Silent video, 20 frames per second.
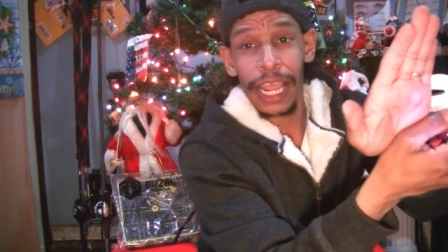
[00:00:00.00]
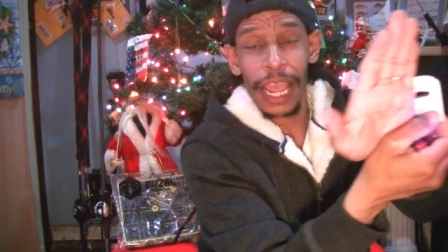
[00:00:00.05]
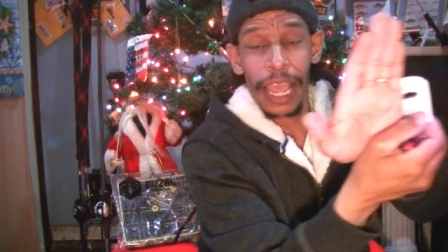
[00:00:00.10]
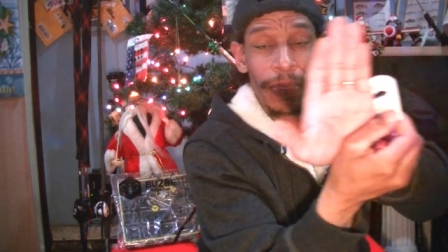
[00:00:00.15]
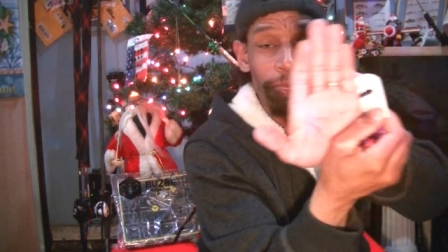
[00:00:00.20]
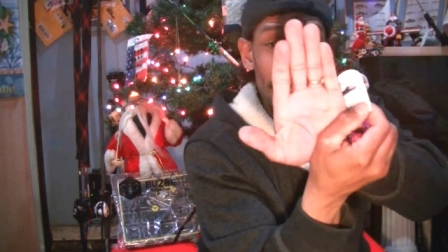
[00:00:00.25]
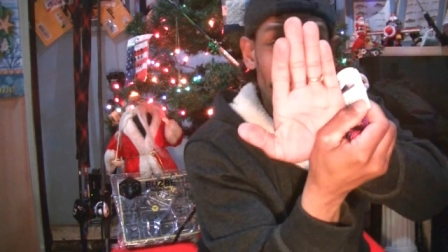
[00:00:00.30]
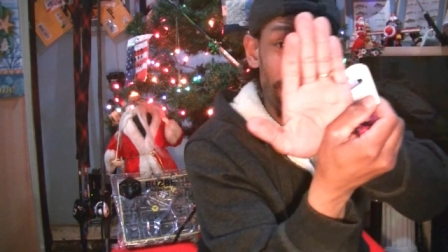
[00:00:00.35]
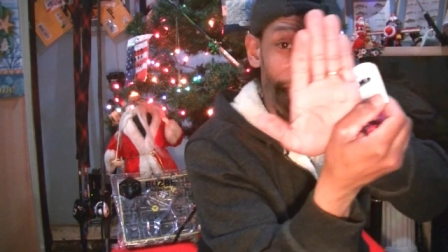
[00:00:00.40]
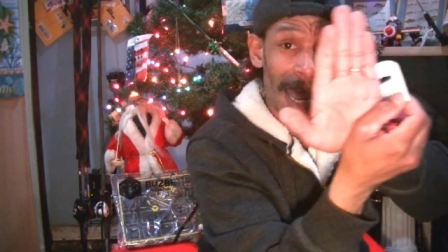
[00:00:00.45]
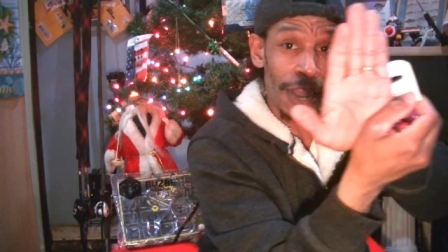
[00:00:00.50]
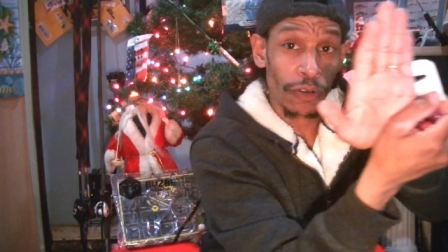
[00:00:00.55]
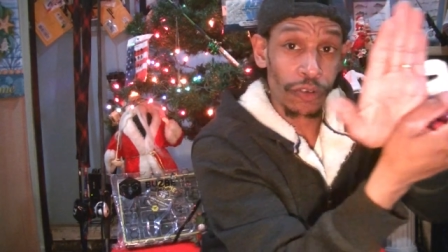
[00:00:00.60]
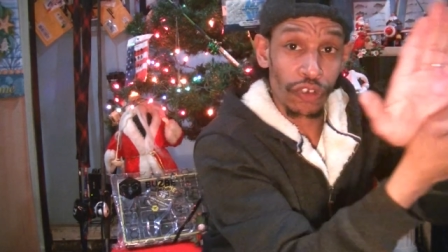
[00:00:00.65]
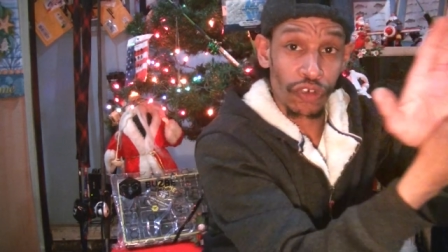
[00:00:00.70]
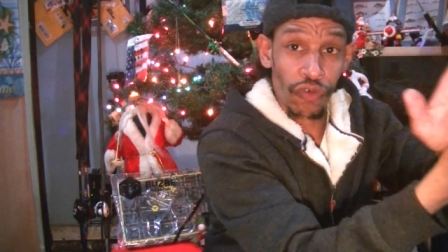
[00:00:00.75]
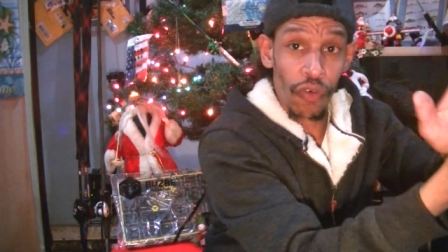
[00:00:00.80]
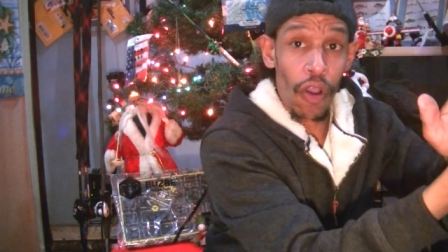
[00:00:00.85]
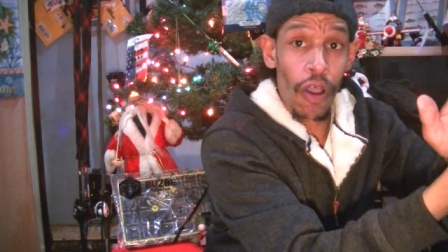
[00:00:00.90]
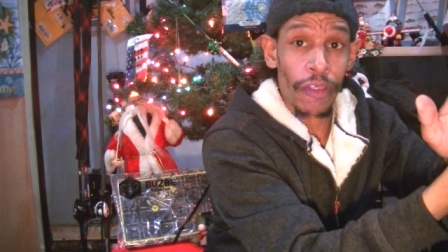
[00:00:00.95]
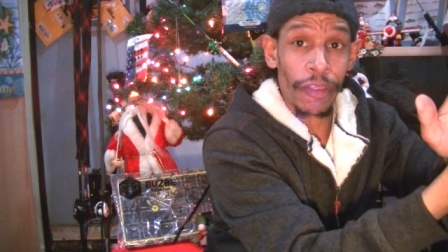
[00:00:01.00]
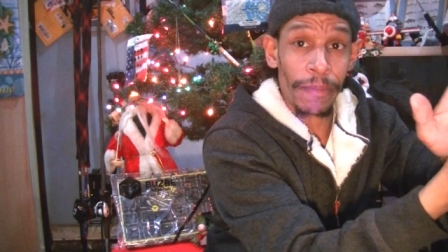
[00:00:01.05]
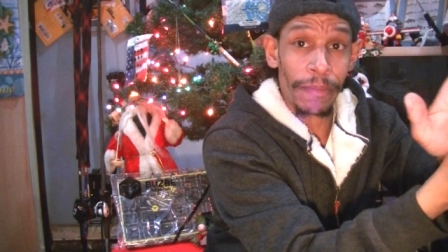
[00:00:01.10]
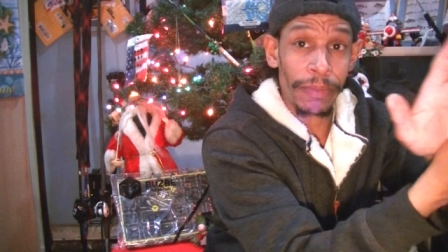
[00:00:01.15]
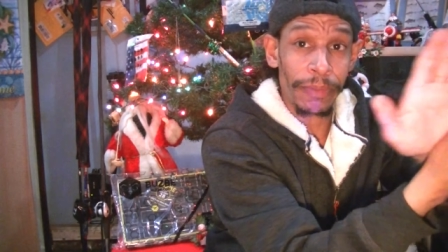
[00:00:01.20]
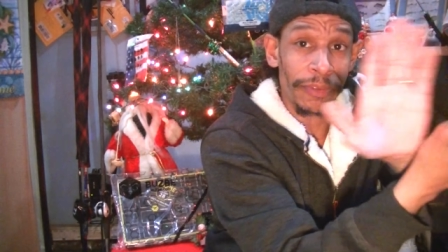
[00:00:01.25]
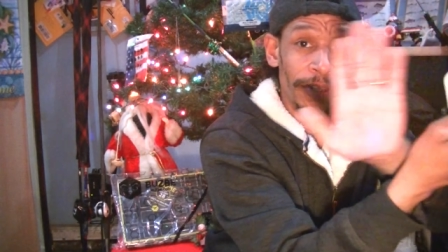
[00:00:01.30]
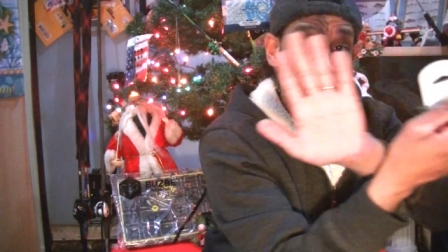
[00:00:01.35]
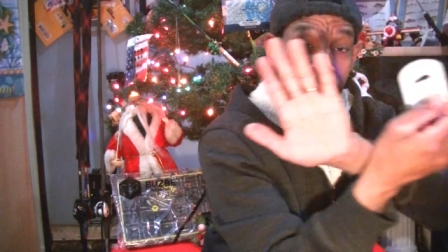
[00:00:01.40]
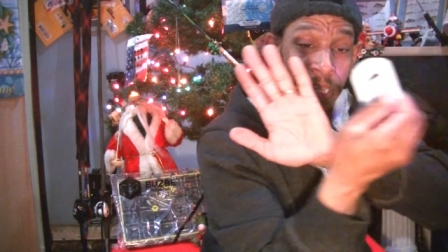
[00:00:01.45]
And then that'll draw the,
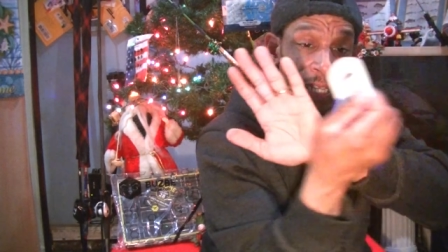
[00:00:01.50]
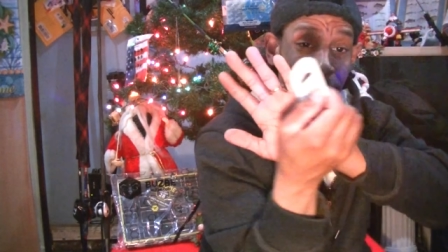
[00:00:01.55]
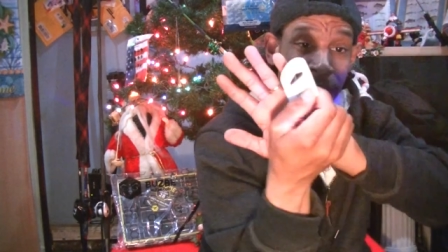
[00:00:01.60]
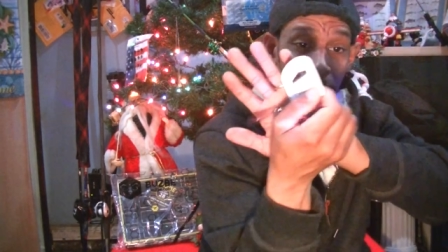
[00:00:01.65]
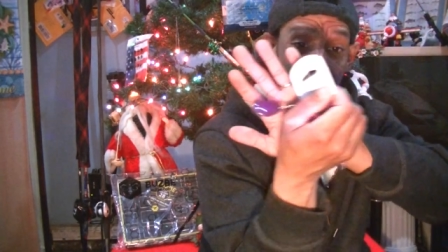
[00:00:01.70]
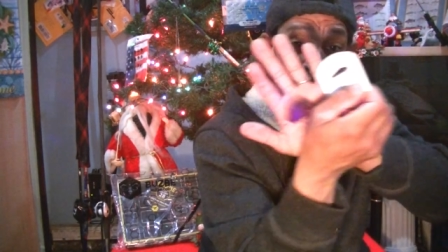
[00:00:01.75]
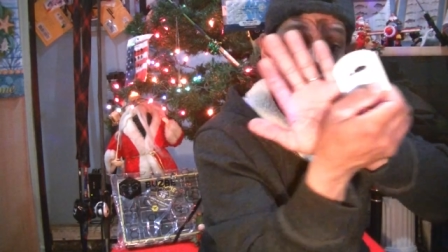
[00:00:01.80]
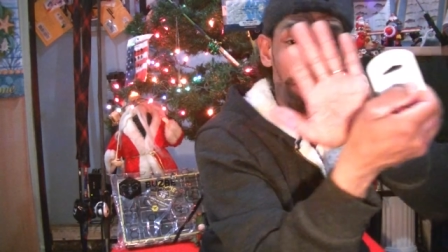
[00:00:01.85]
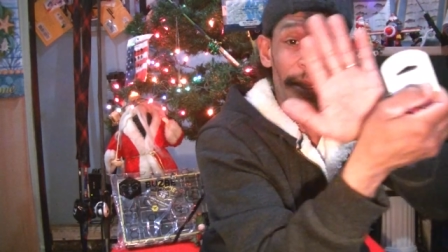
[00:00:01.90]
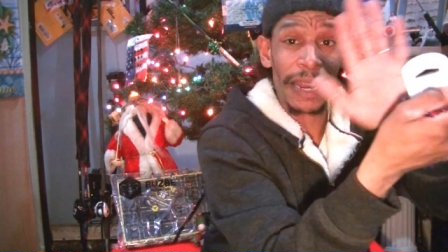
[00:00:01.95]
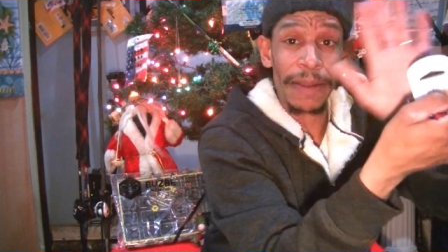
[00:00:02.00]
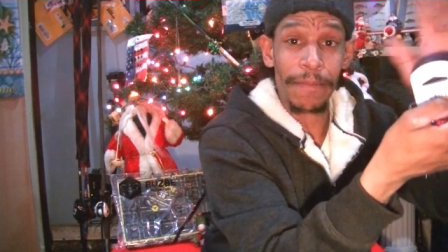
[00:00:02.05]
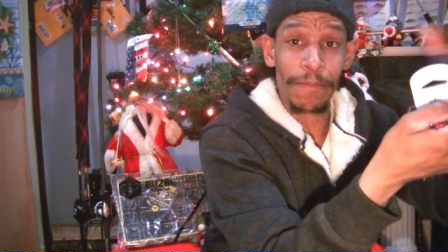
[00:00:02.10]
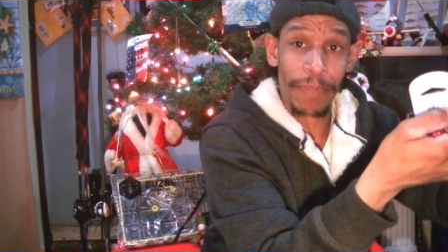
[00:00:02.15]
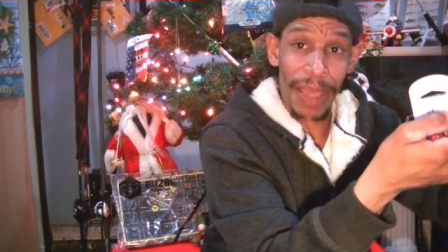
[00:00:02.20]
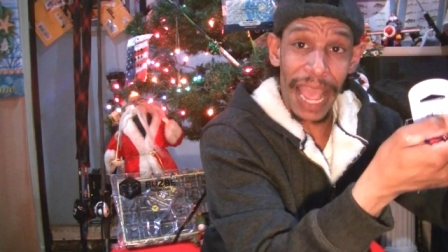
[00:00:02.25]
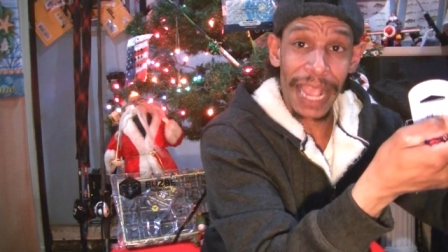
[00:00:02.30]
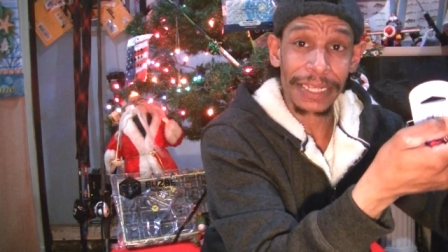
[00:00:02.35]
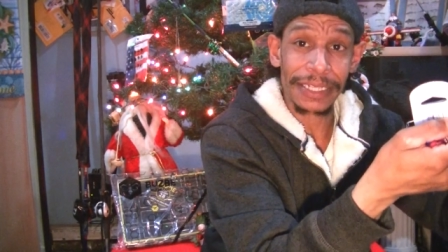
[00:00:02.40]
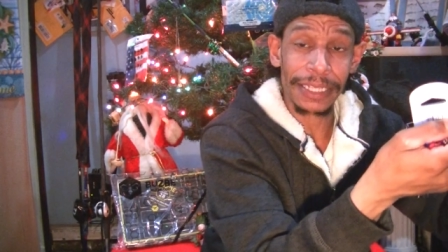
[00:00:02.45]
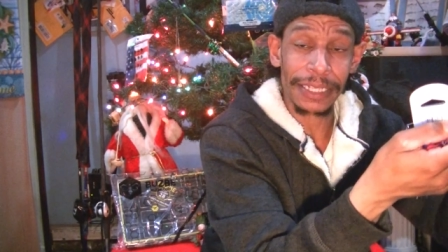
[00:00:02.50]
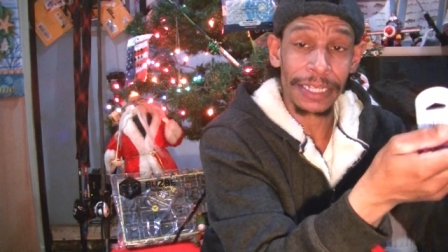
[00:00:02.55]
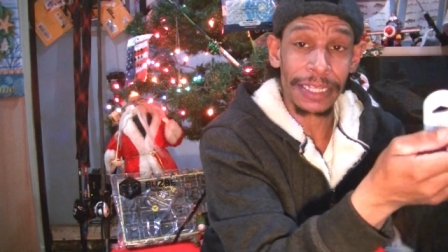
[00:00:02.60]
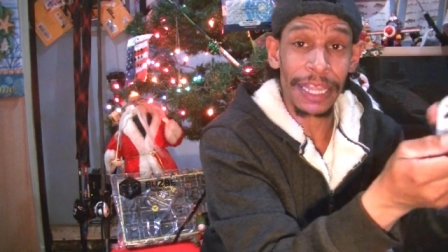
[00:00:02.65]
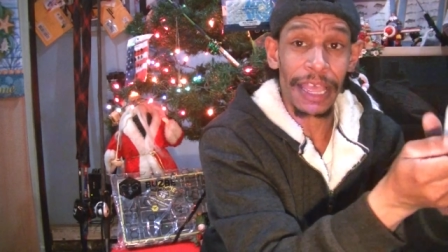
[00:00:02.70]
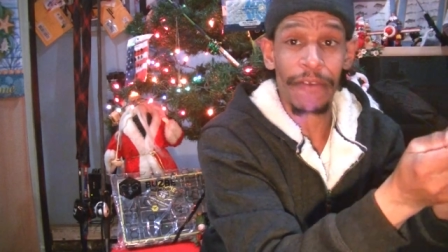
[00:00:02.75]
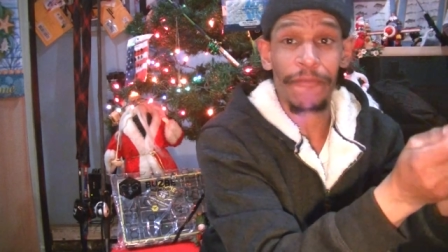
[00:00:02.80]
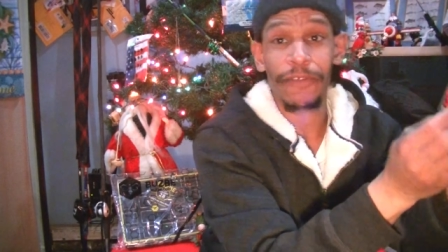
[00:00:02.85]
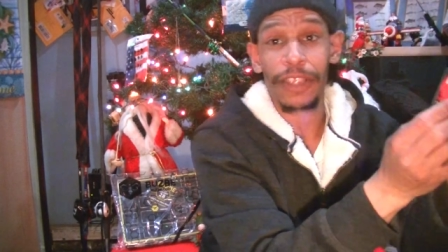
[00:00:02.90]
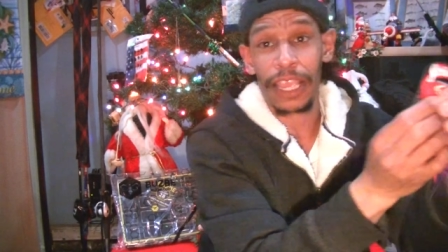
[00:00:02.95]
the entire bait back to the
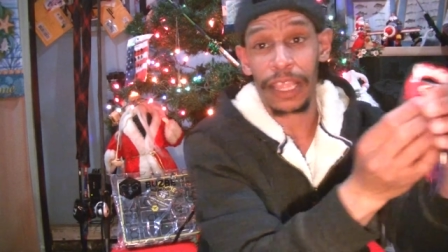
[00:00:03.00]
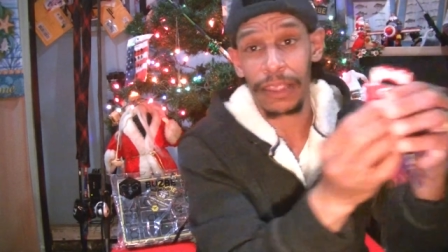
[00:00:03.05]
left